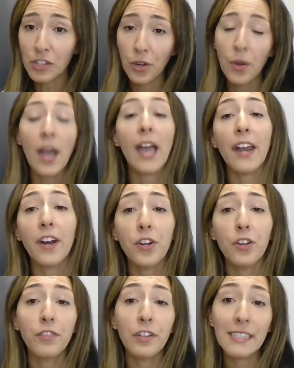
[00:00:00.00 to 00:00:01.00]
head on over to
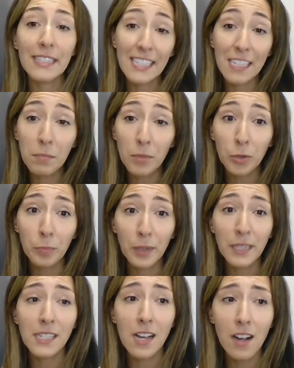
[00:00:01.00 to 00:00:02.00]

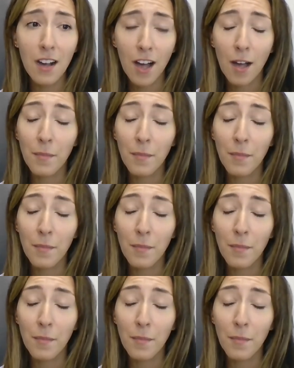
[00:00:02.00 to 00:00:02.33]
teamblueprint.com